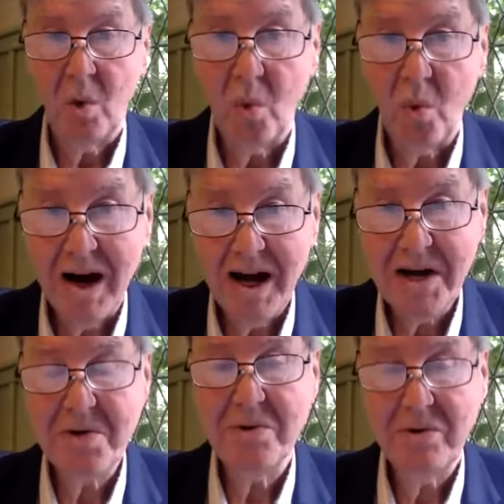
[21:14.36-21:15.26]

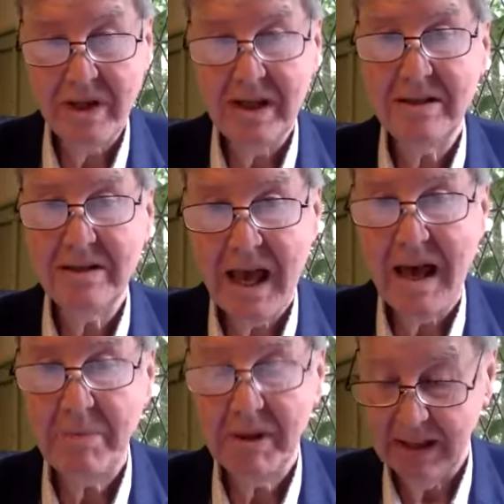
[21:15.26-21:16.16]
Why do things
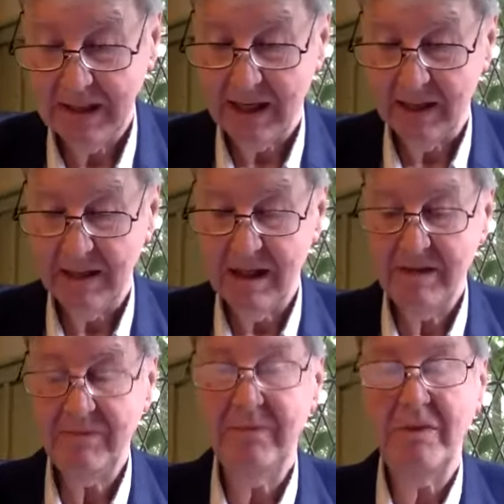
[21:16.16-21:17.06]
happen in our
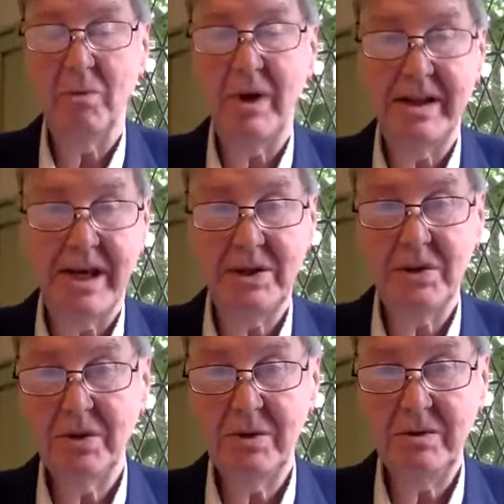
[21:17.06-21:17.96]
life the way they
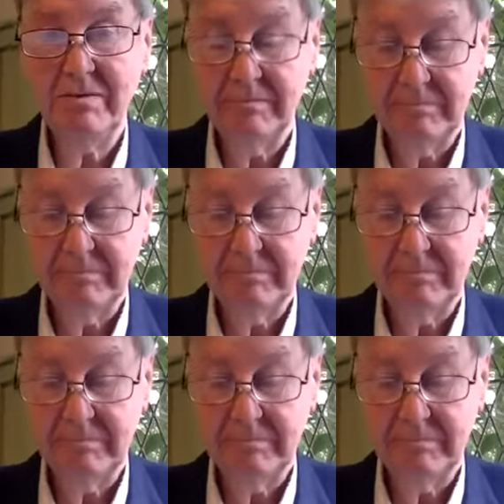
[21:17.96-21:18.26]
do?